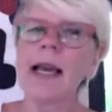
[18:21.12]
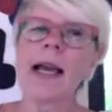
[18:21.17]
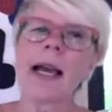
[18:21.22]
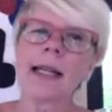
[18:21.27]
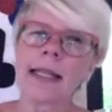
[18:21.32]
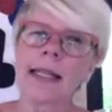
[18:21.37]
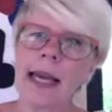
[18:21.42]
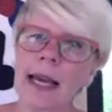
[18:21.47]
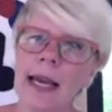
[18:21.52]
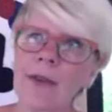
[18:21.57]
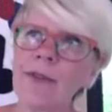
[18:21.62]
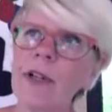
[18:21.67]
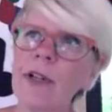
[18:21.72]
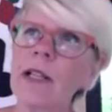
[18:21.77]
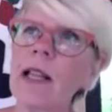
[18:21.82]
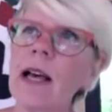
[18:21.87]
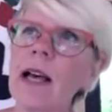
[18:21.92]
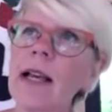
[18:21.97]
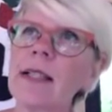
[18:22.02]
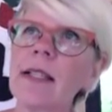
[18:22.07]
and half a
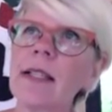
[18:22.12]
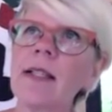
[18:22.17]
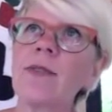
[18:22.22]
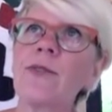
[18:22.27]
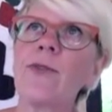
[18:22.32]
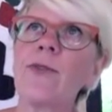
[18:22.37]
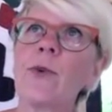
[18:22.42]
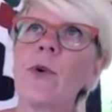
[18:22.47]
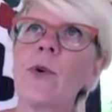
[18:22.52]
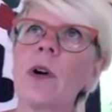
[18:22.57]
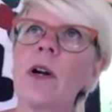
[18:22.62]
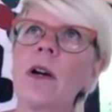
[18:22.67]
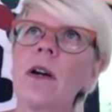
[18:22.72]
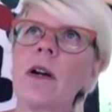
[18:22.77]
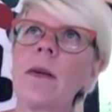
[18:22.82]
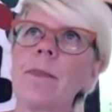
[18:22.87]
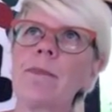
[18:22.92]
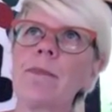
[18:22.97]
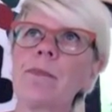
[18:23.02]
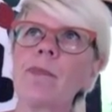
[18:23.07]
closet for
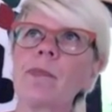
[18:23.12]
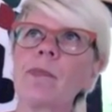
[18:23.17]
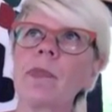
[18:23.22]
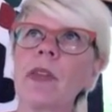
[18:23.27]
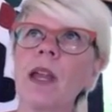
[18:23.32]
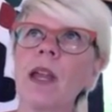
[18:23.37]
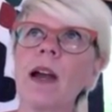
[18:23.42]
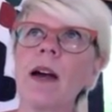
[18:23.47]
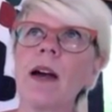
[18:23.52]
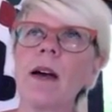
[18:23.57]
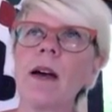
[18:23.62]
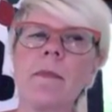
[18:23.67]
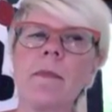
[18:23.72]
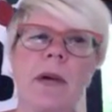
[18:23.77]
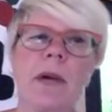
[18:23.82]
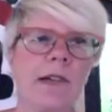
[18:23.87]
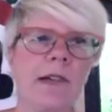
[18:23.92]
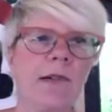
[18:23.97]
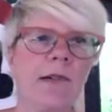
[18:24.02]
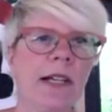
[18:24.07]

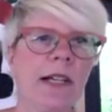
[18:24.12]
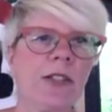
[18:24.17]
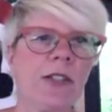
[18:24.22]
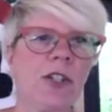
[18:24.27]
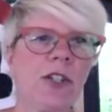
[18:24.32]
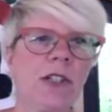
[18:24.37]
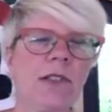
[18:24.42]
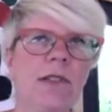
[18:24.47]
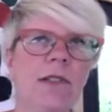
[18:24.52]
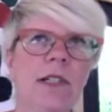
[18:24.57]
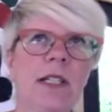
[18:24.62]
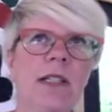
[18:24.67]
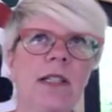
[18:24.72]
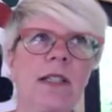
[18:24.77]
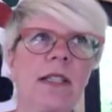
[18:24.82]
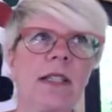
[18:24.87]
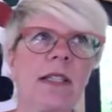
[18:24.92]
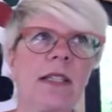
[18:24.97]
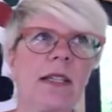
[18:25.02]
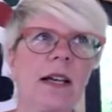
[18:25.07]
my
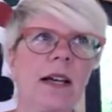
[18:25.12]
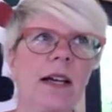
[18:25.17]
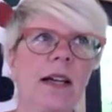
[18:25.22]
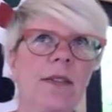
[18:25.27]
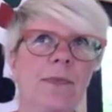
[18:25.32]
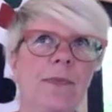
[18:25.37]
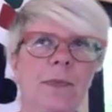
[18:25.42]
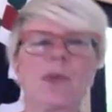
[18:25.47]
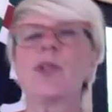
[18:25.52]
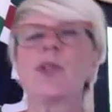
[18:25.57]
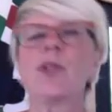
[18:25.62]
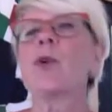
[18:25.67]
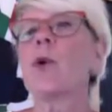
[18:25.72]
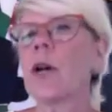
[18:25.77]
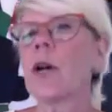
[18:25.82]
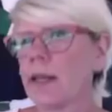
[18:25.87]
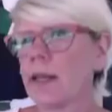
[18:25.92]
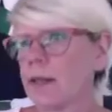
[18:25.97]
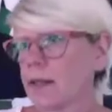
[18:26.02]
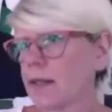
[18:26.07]
grandchildren's
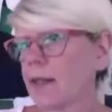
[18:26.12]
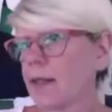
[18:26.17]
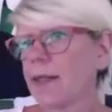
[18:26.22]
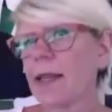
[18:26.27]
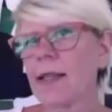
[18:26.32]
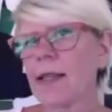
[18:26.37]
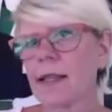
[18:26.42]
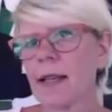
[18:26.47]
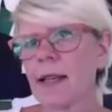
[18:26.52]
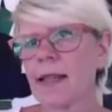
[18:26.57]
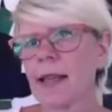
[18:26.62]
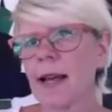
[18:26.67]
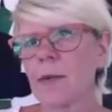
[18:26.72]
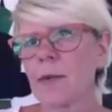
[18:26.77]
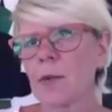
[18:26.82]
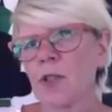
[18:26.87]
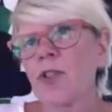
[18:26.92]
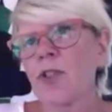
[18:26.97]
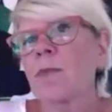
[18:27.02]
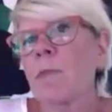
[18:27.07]
toys and things like that.
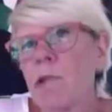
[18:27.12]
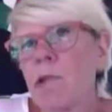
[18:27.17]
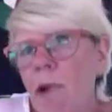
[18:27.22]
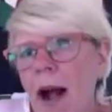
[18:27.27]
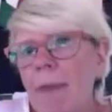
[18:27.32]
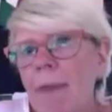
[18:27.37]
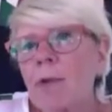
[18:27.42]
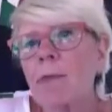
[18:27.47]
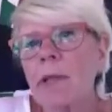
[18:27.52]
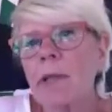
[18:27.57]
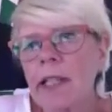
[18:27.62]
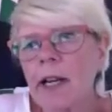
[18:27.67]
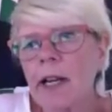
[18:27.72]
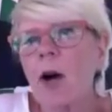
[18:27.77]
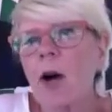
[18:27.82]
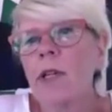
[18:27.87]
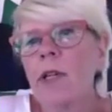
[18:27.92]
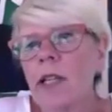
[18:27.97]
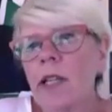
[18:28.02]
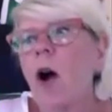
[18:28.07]
This is probably
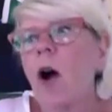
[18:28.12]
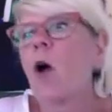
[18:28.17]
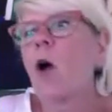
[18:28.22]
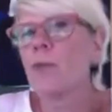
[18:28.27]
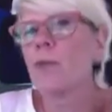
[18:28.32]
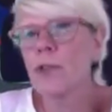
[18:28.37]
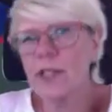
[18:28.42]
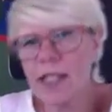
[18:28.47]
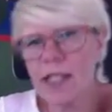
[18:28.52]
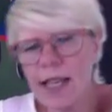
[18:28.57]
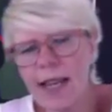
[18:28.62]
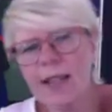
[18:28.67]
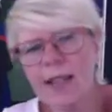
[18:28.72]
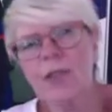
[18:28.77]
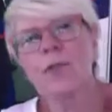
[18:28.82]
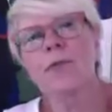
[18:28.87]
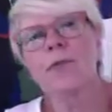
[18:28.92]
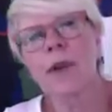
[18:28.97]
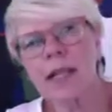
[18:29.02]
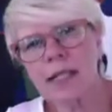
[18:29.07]
going to overtake
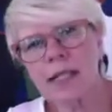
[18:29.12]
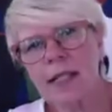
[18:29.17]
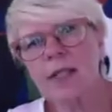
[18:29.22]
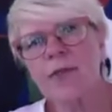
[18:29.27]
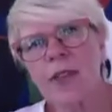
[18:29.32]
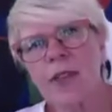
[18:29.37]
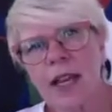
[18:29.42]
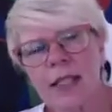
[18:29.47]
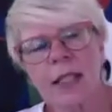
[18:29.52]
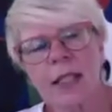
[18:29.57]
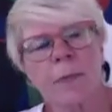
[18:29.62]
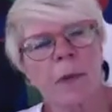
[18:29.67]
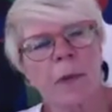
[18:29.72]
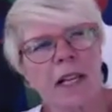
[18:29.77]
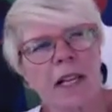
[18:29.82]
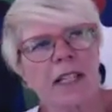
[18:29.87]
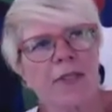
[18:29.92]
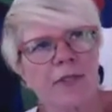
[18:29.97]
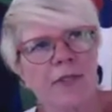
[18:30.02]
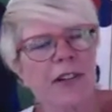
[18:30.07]
the rest of that
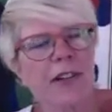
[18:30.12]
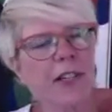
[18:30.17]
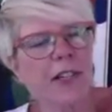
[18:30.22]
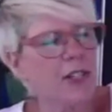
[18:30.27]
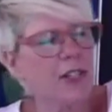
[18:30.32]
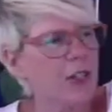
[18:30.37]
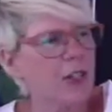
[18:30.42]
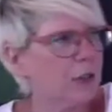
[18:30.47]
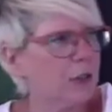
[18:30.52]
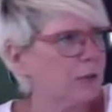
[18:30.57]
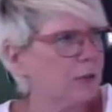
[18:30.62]
space very soon.